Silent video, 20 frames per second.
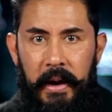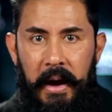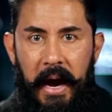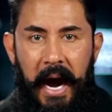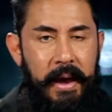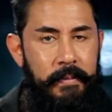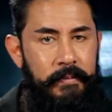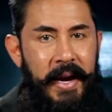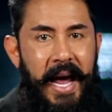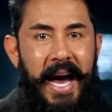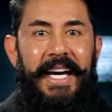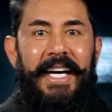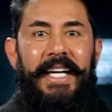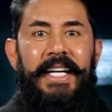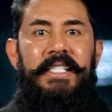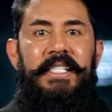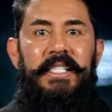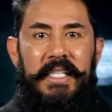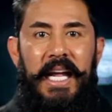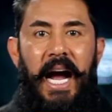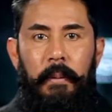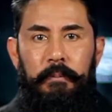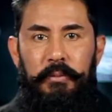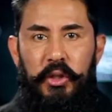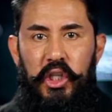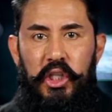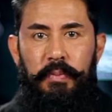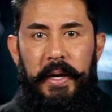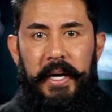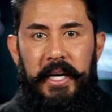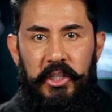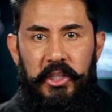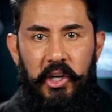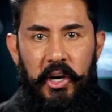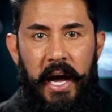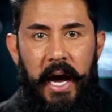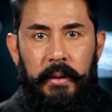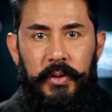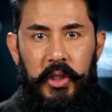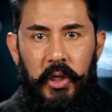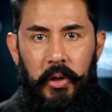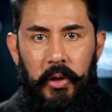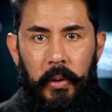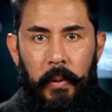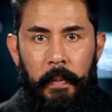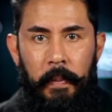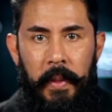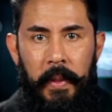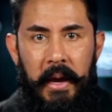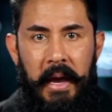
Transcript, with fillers: I am not going to stop just because they're an obstacle.